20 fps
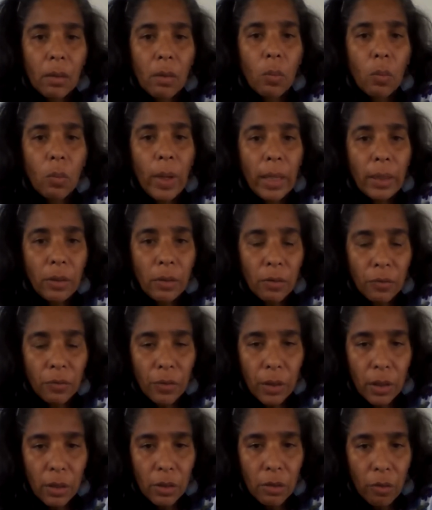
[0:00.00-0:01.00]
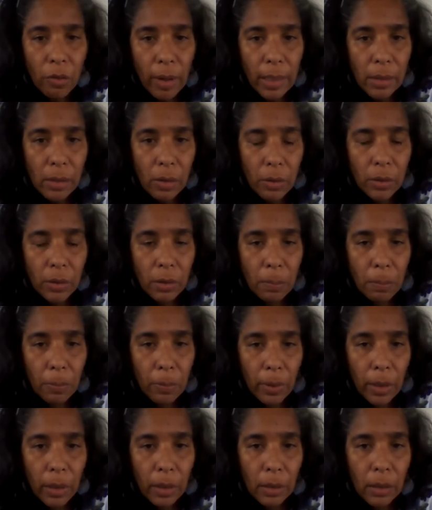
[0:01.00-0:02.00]
When you finish write out the
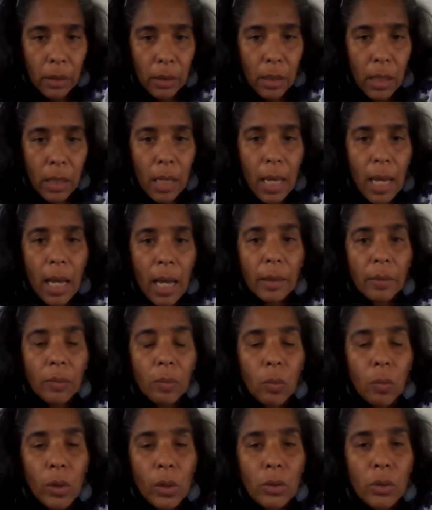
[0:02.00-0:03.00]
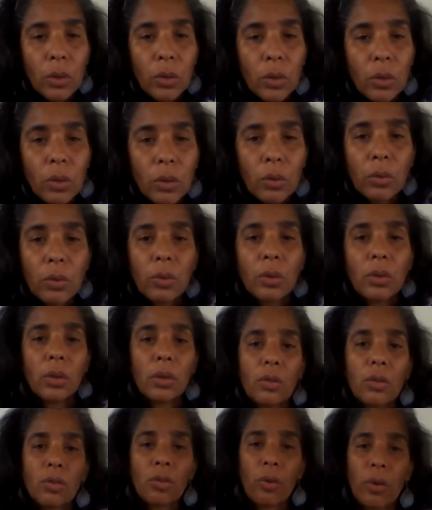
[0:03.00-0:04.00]
prayer, I want you to do
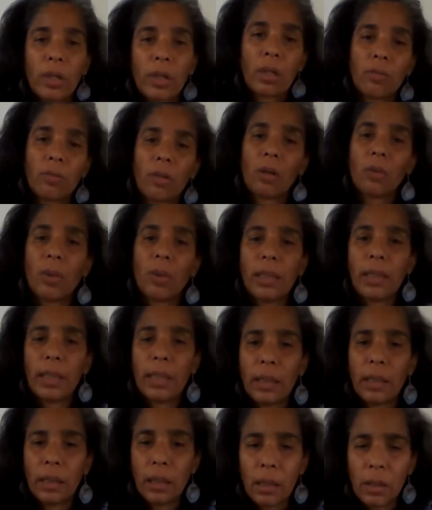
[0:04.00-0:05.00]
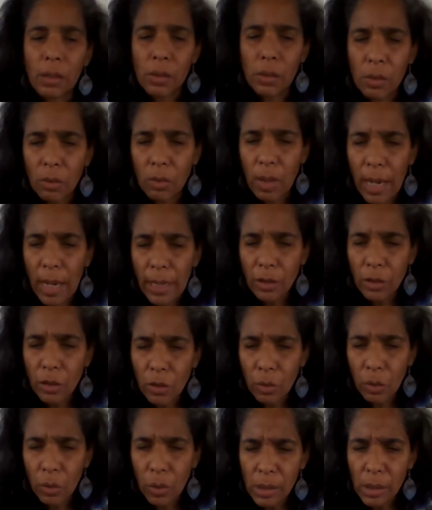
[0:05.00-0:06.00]
the drawing of Our Lady. So I
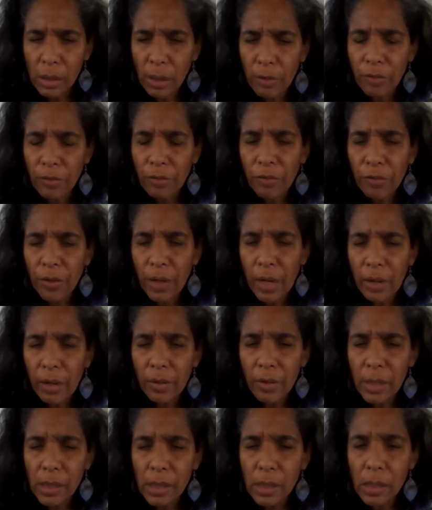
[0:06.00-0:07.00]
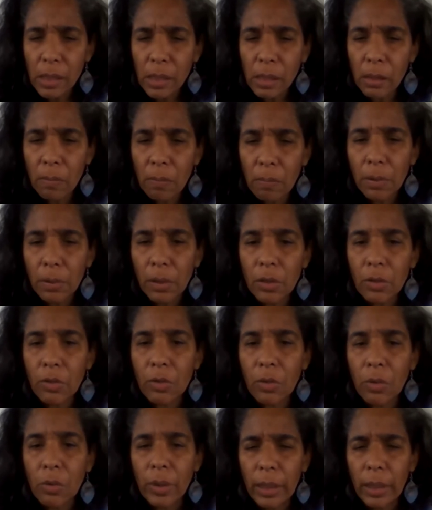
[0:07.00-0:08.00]
chose a very simple
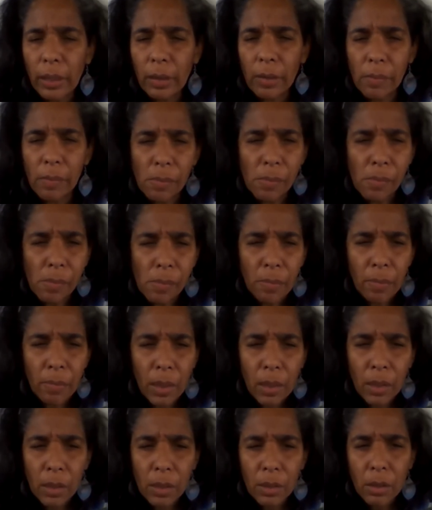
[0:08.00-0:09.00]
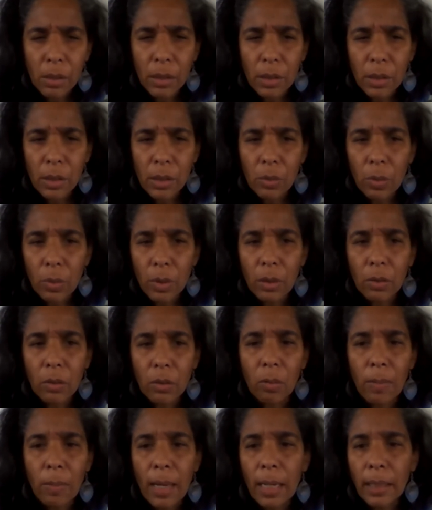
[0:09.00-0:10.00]
drawing. So I just want to
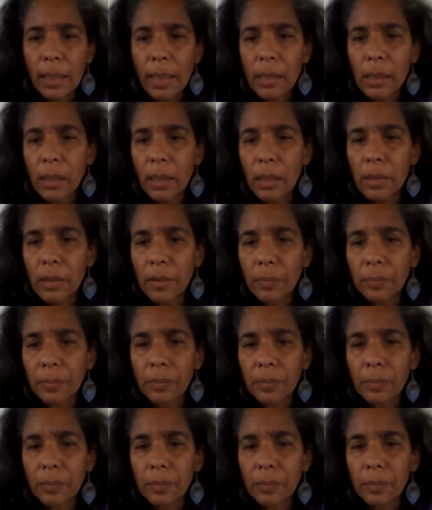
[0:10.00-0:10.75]
go back at it,